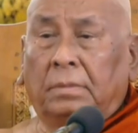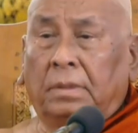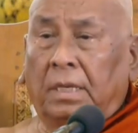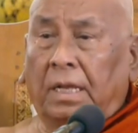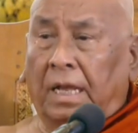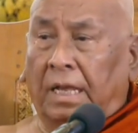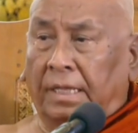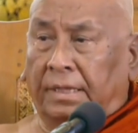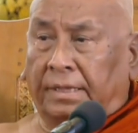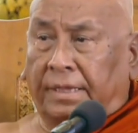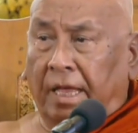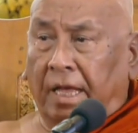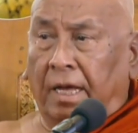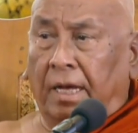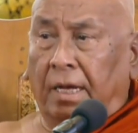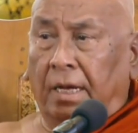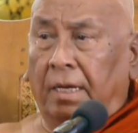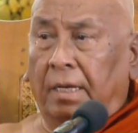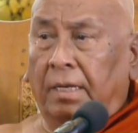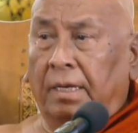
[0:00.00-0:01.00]

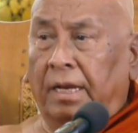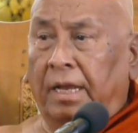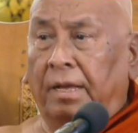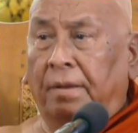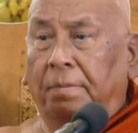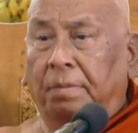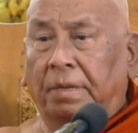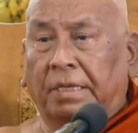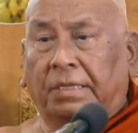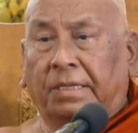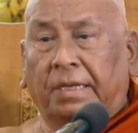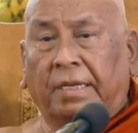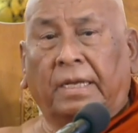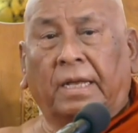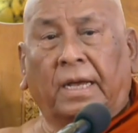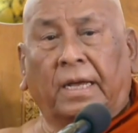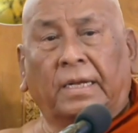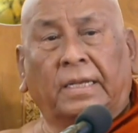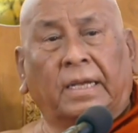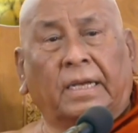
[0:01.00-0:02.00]
Eta ne
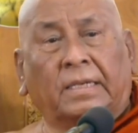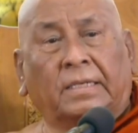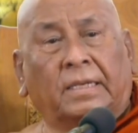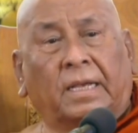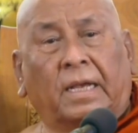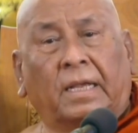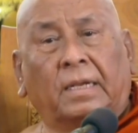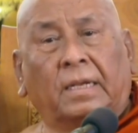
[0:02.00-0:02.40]
mestia diasa.